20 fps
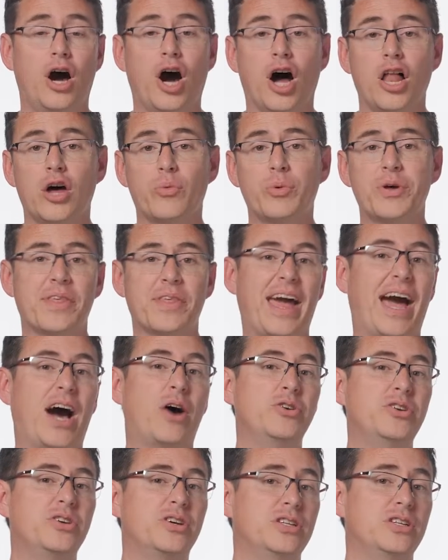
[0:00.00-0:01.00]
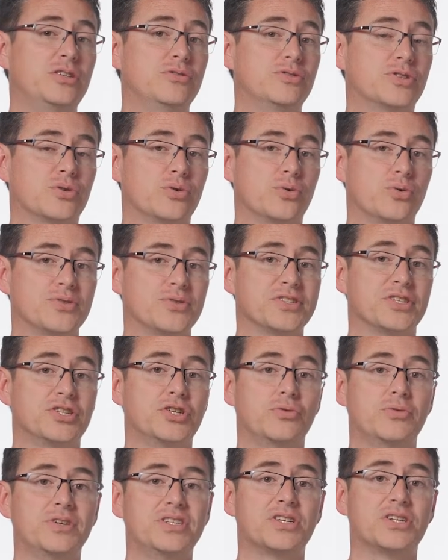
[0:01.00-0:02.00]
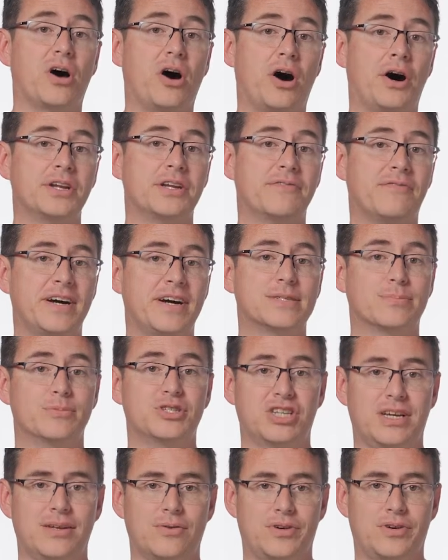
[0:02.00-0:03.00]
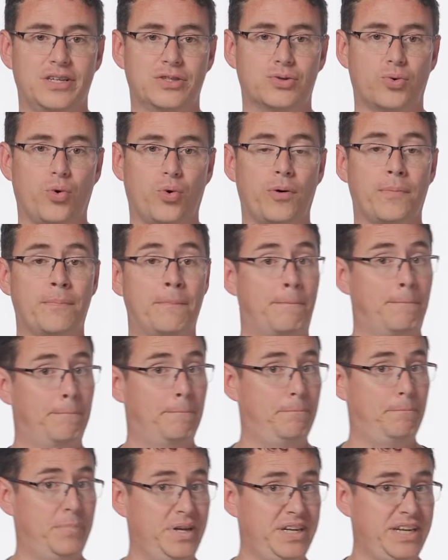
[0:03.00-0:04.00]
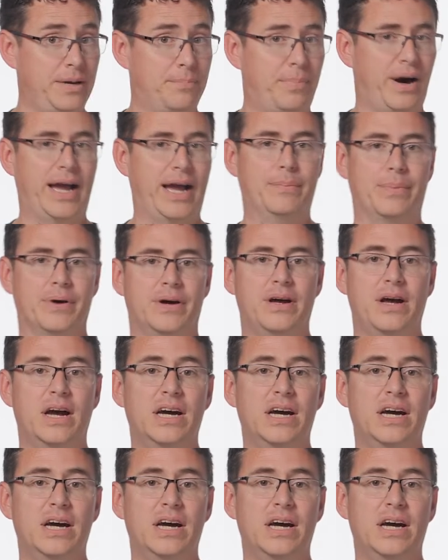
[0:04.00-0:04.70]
along with how you can use Google's newest on-device machine learning tool, MediaPipe,